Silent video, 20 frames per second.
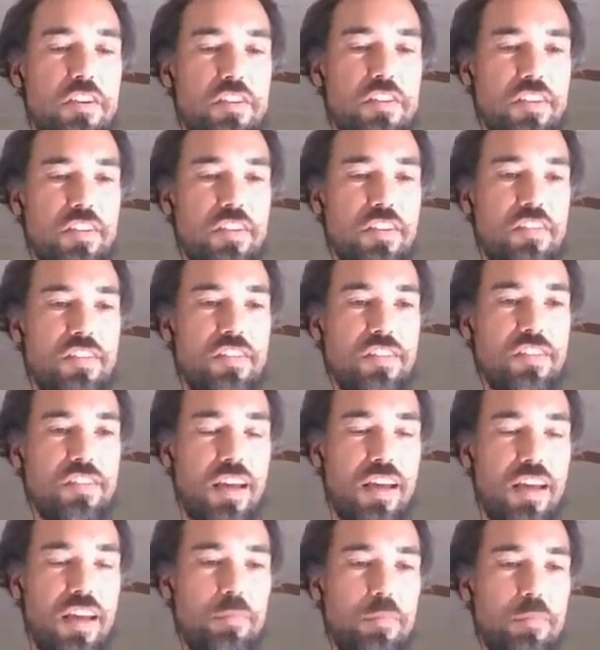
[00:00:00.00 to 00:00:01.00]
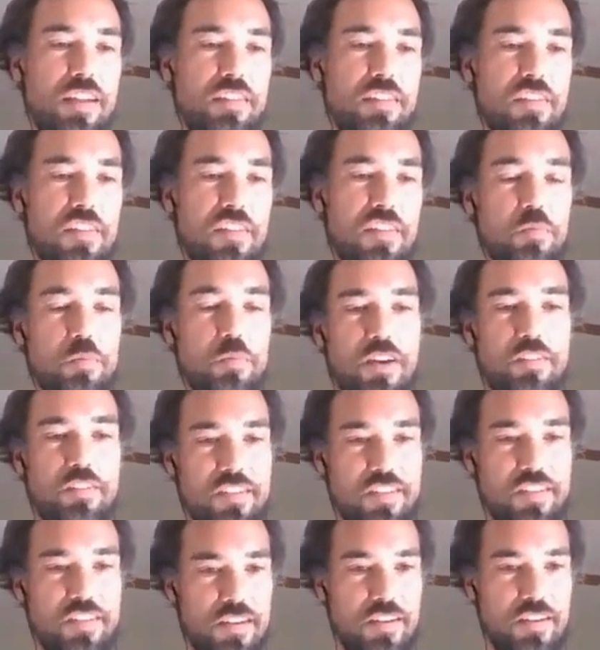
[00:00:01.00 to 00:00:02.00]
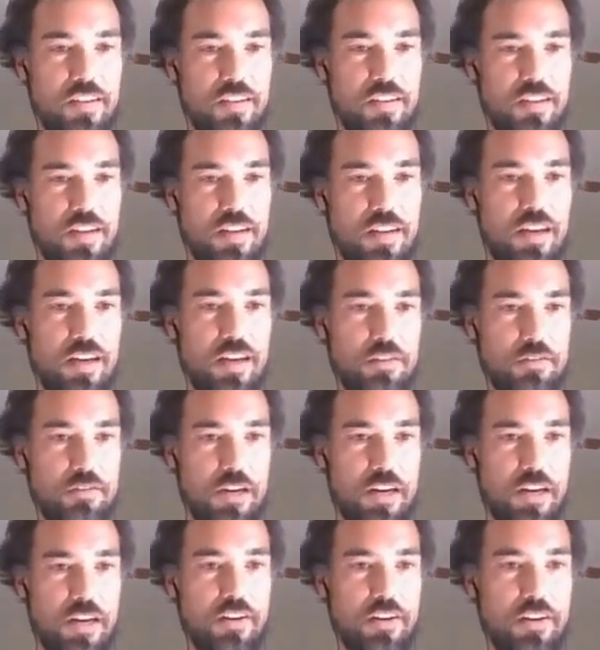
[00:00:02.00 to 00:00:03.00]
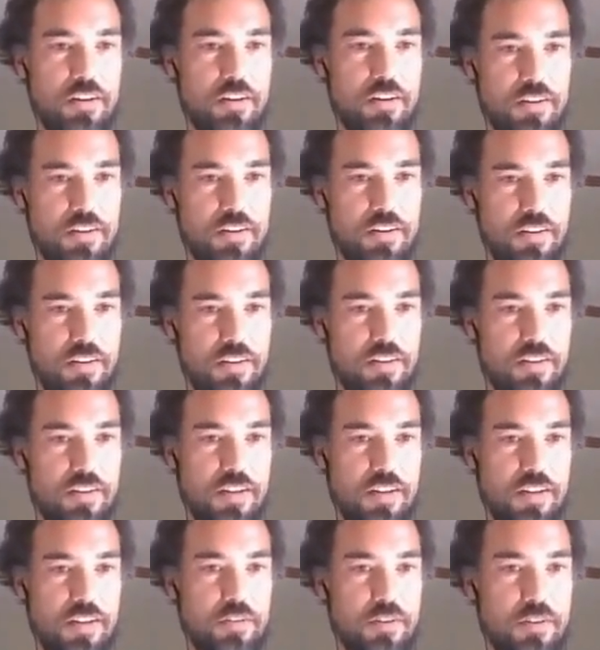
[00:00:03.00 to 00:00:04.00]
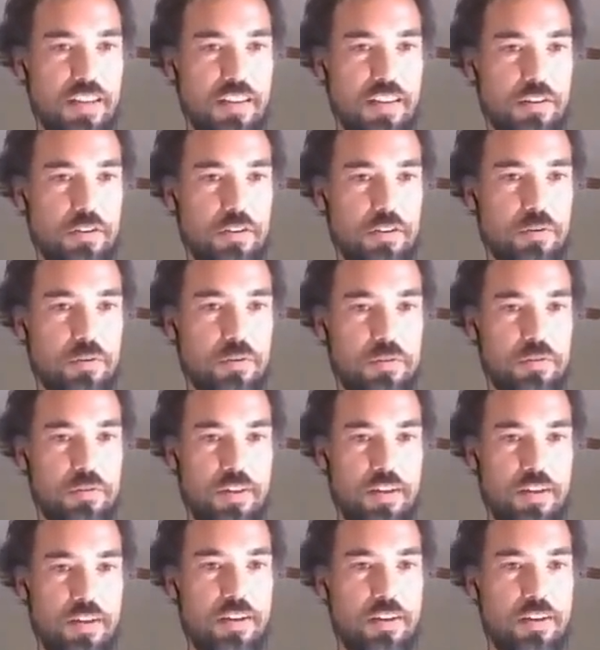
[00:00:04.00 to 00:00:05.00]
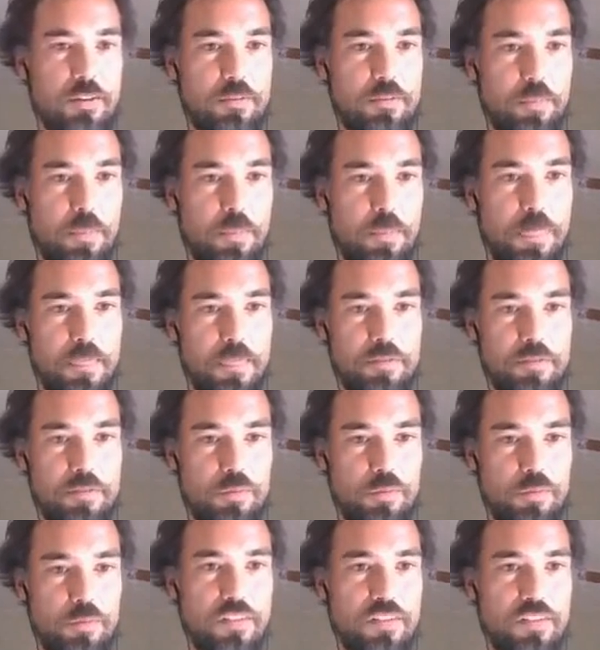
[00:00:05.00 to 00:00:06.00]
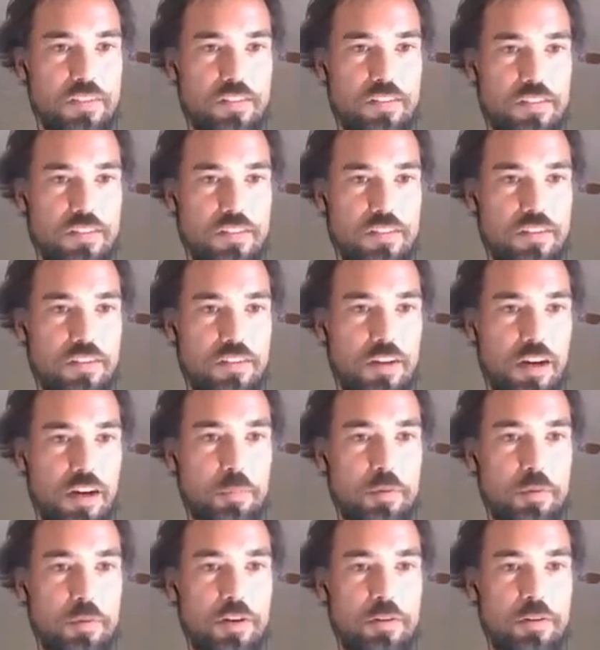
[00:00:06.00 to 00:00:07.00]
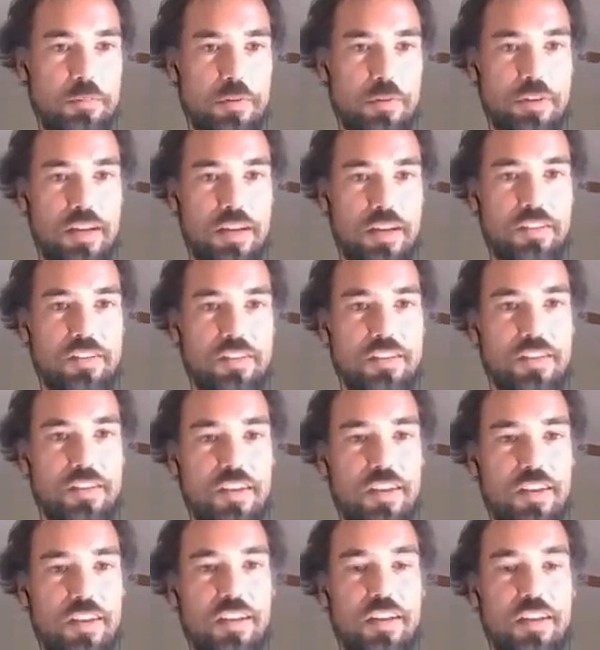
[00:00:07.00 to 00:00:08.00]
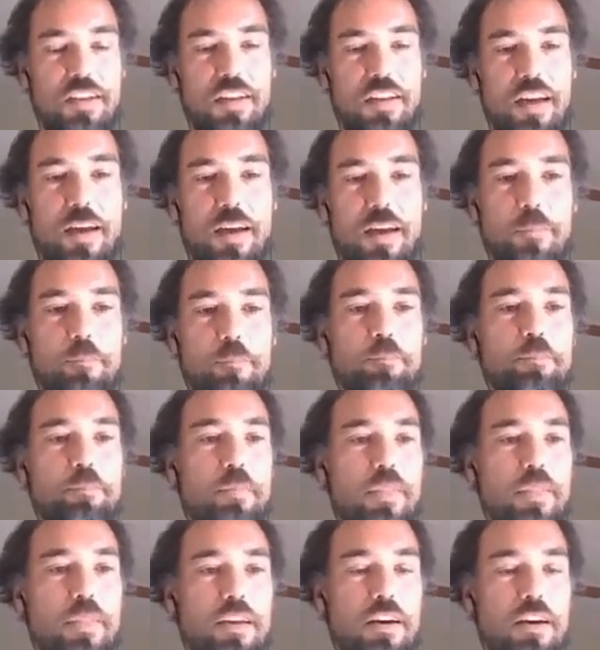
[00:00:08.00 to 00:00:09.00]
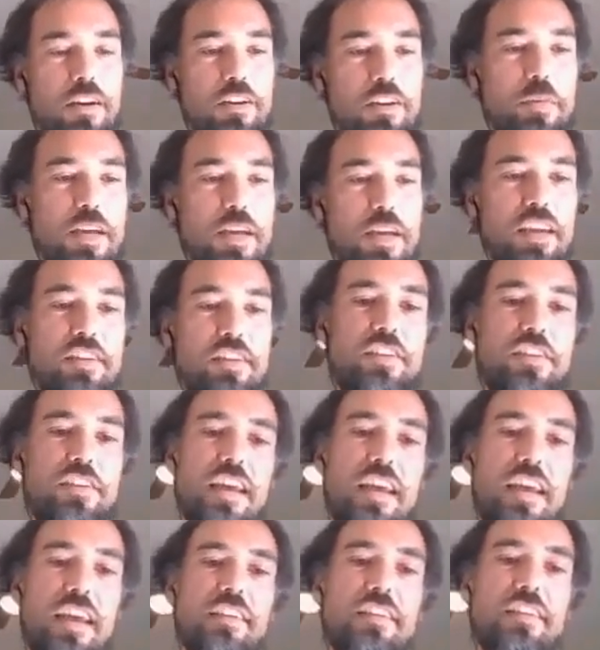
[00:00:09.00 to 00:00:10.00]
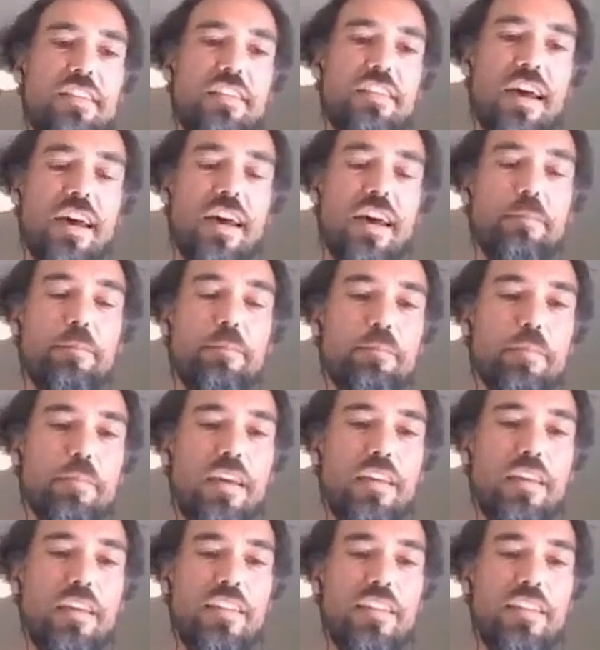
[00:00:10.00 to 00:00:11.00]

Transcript: functions. Um, and so this would obviously uh, render, you know, hello, uh, what is it, Harper Perez. Um, on your page. And um,